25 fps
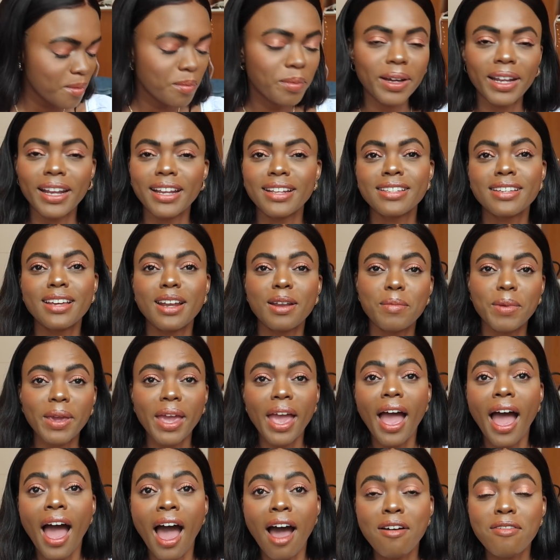but that's gonna be
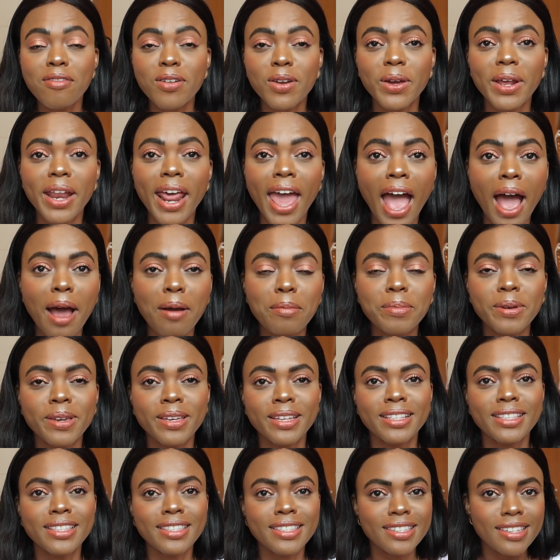after it
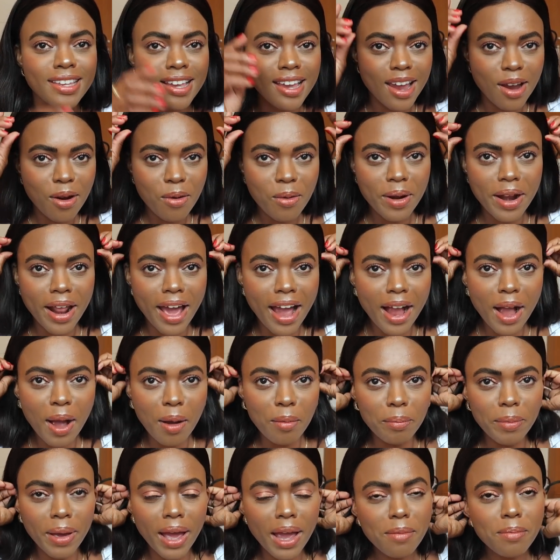happens when i
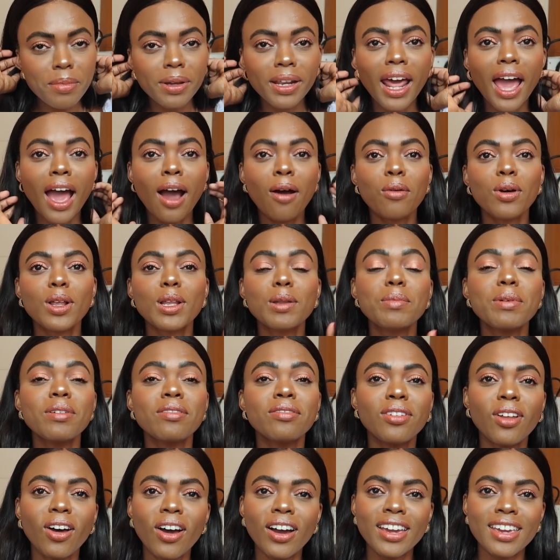come back but i will be
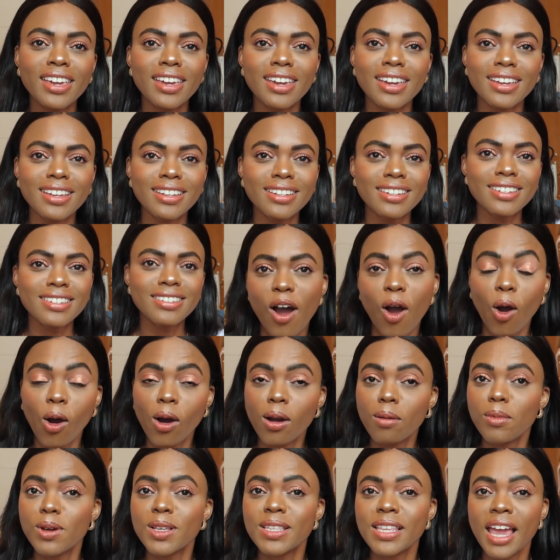vlogging
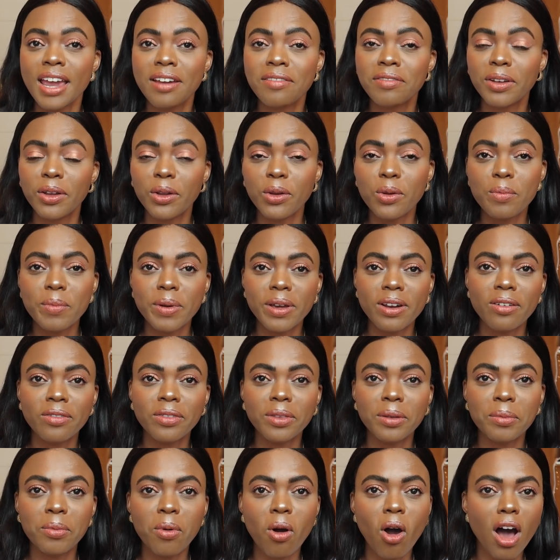almost every little bit of
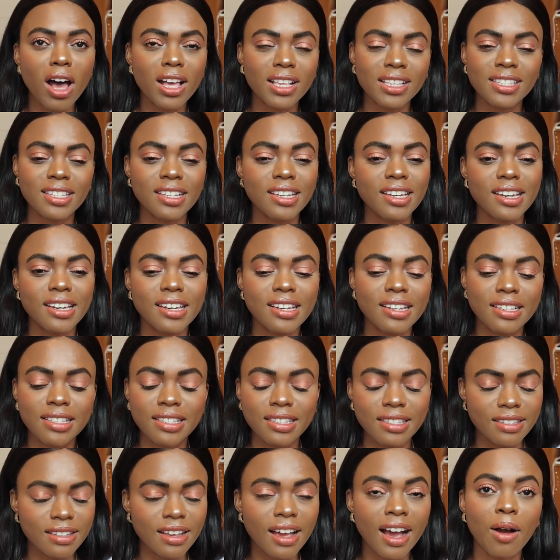the
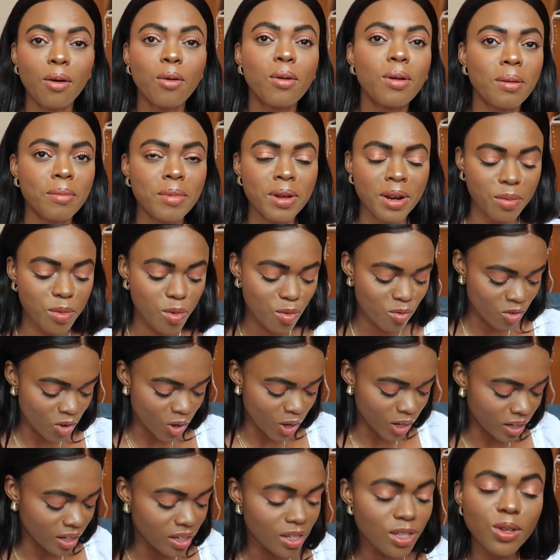process i w i'm gonna be
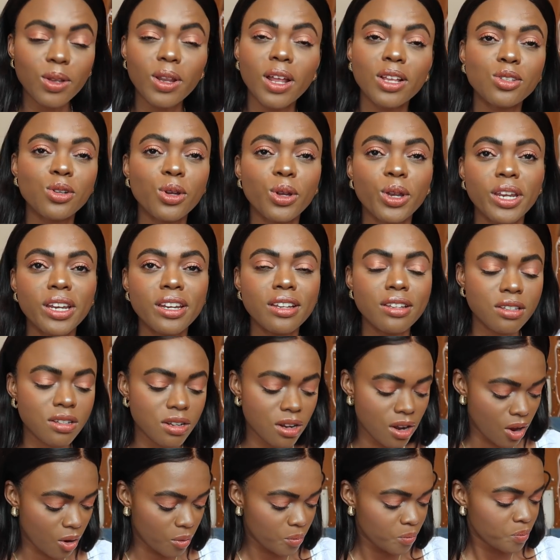vlogging so that's all you need to
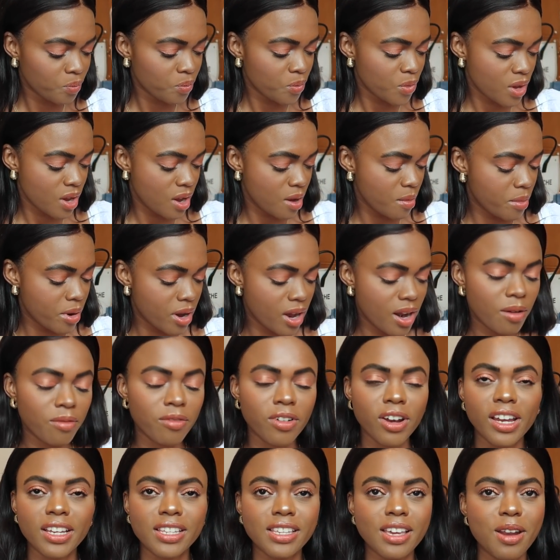know but i'm
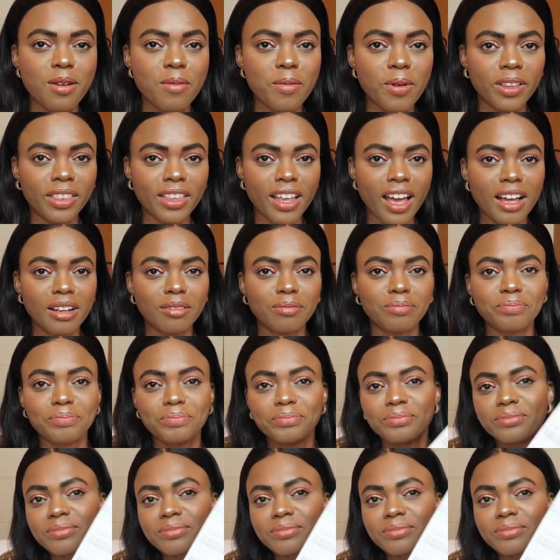very excited about that